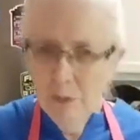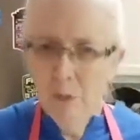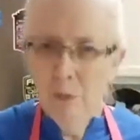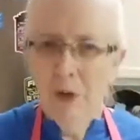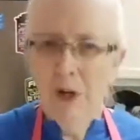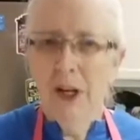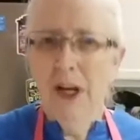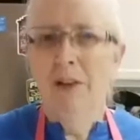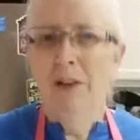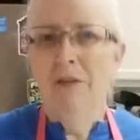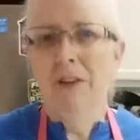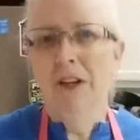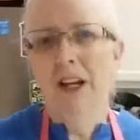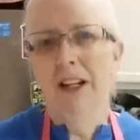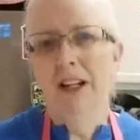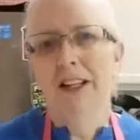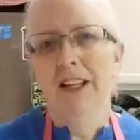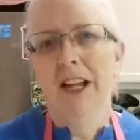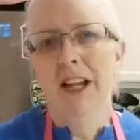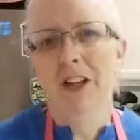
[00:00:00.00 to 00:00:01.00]
what I've
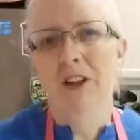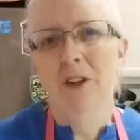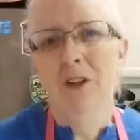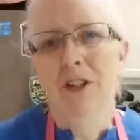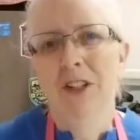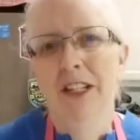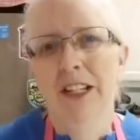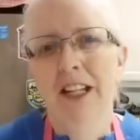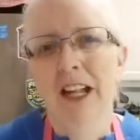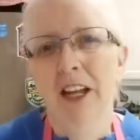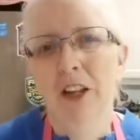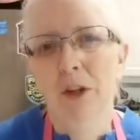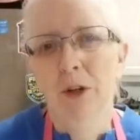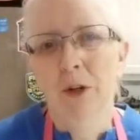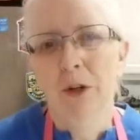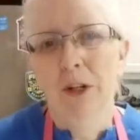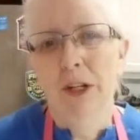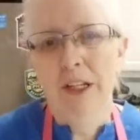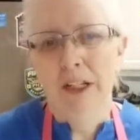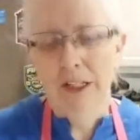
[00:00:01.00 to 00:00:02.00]
got gathered
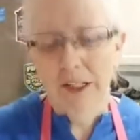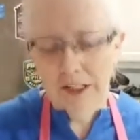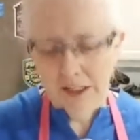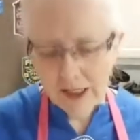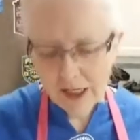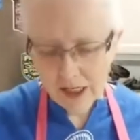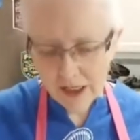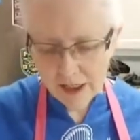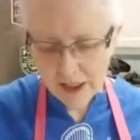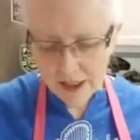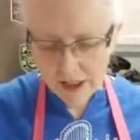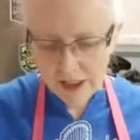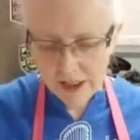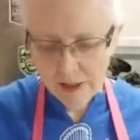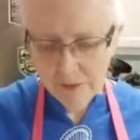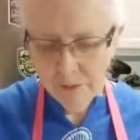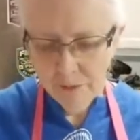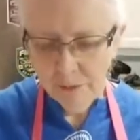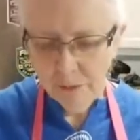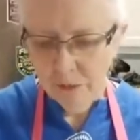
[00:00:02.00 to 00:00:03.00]
together is
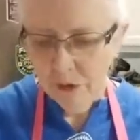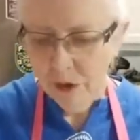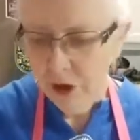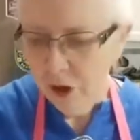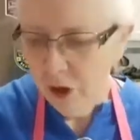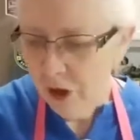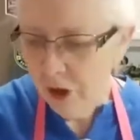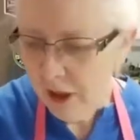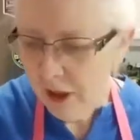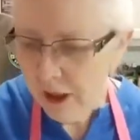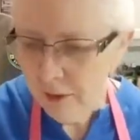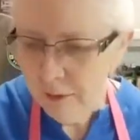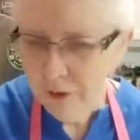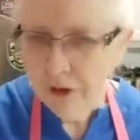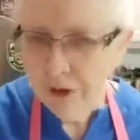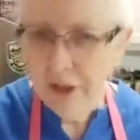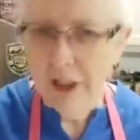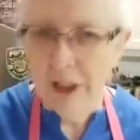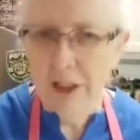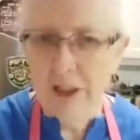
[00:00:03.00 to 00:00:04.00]
I show you a couple
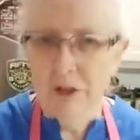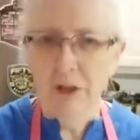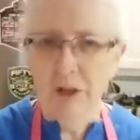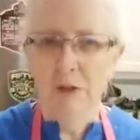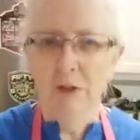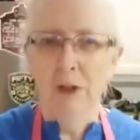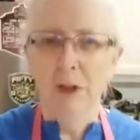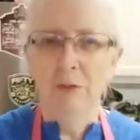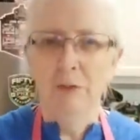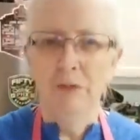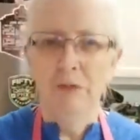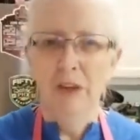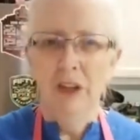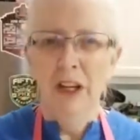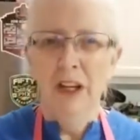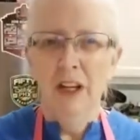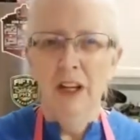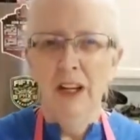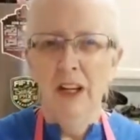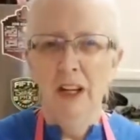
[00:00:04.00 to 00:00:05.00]
things. First of all,
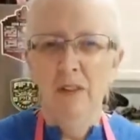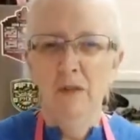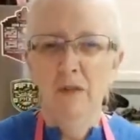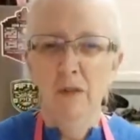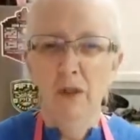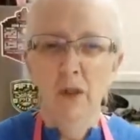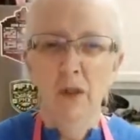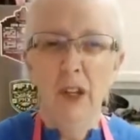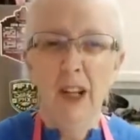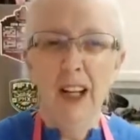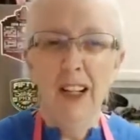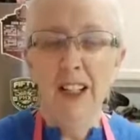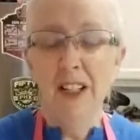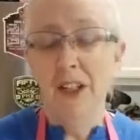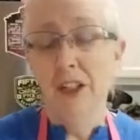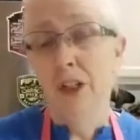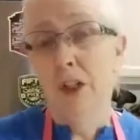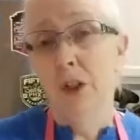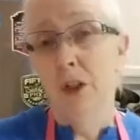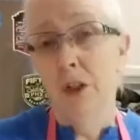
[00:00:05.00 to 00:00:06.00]
if you like
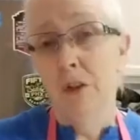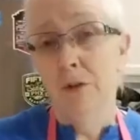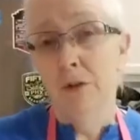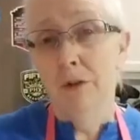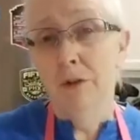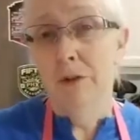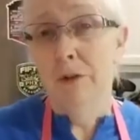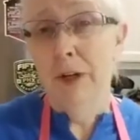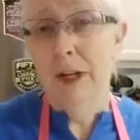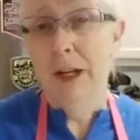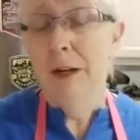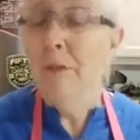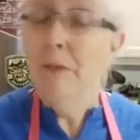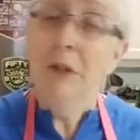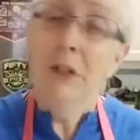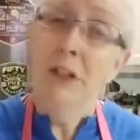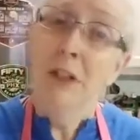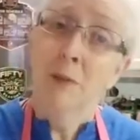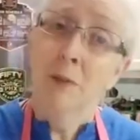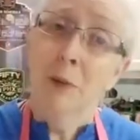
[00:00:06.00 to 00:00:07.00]
to cook for
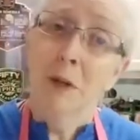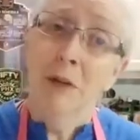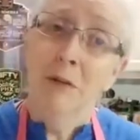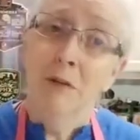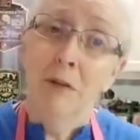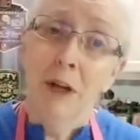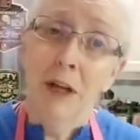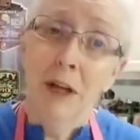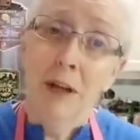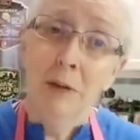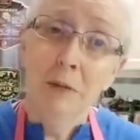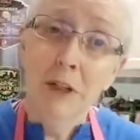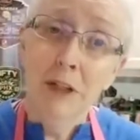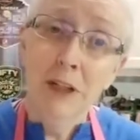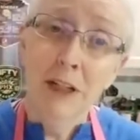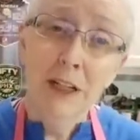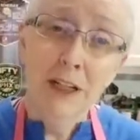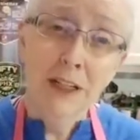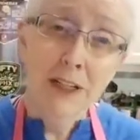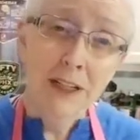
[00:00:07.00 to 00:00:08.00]
families, big
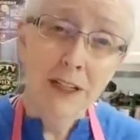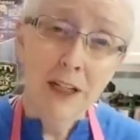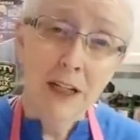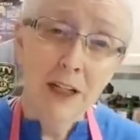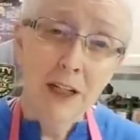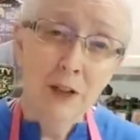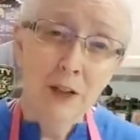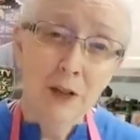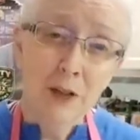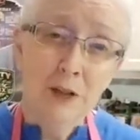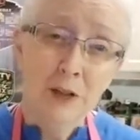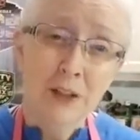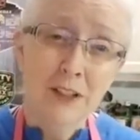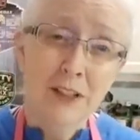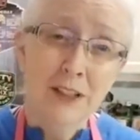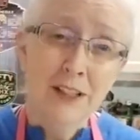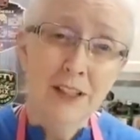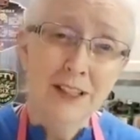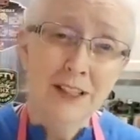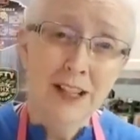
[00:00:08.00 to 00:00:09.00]
family get-togethers,
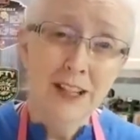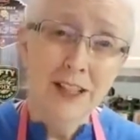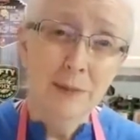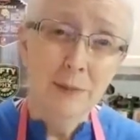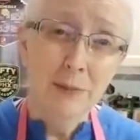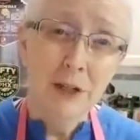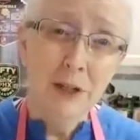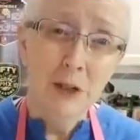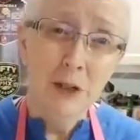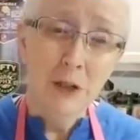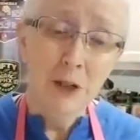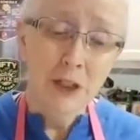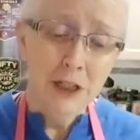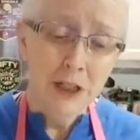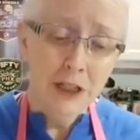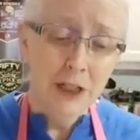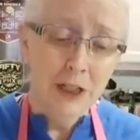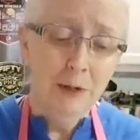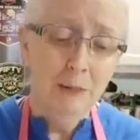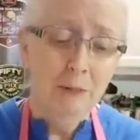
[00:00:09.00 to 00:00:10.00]
this size measuring
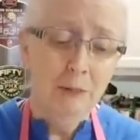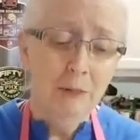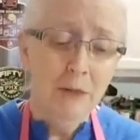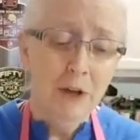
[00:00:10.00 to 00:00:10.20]
cup,